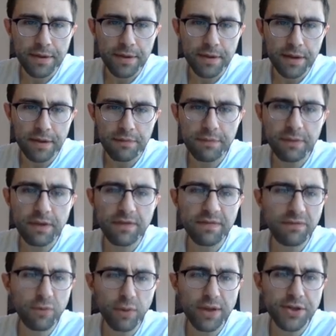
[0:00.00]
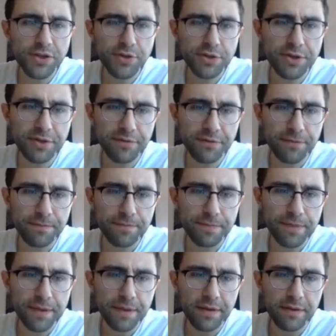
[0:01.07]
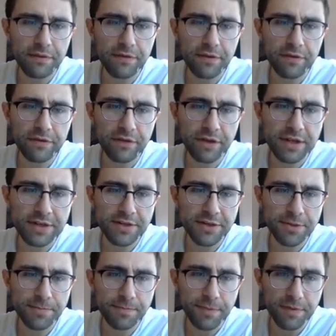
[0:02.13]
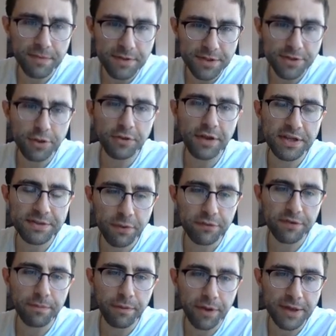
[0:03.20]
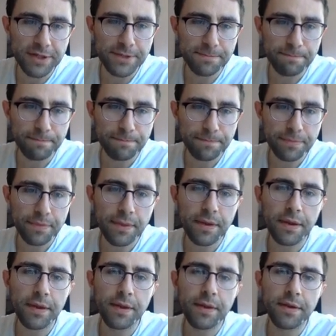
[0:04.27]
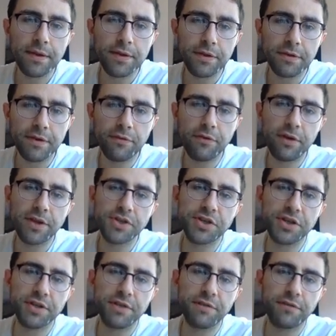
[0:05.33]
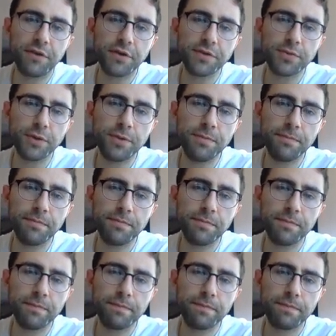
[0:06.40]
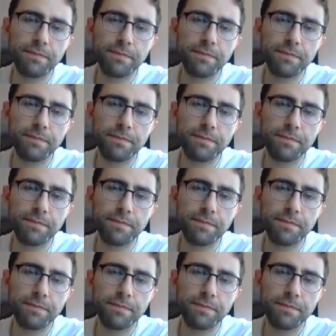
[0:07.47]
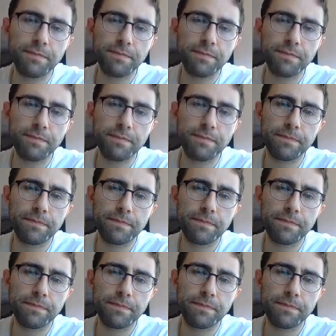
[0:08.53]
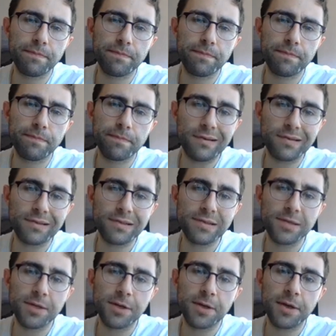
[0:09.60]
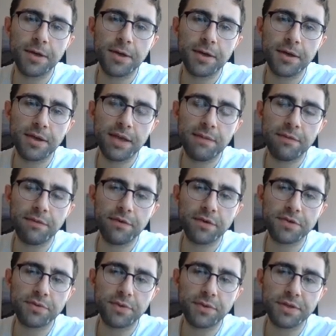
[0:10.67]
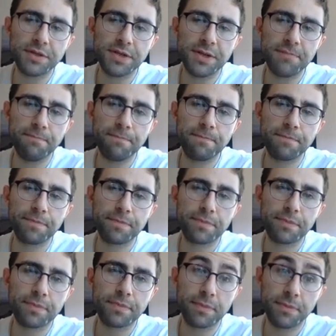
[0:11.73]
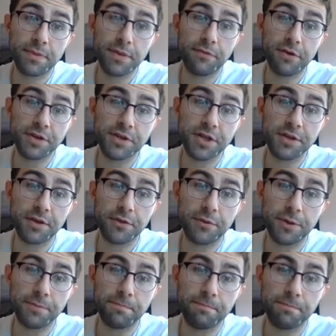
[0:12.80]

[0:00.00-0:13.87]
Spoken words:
it's quite intuitive. It's just you need to, if it's two things multiplied, you differentiate the first one, keep the other one the same, plus keep the first one the same, differentiate the other one.